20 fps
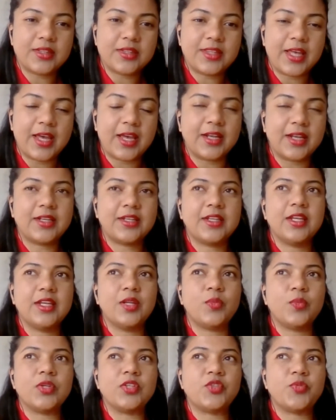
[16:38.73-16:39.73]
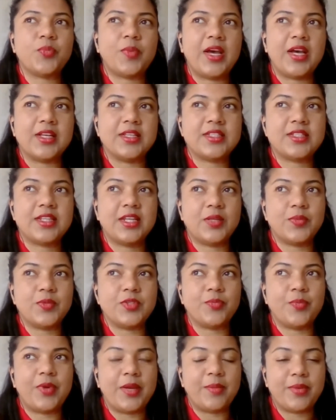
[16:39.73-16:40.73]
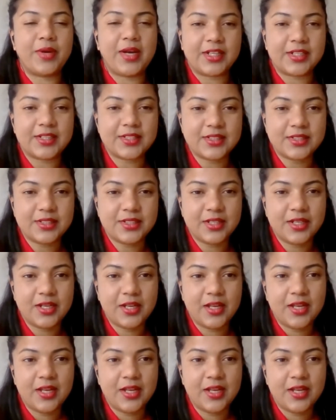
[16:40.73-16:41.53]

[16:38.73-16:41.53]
that it was bipartisan,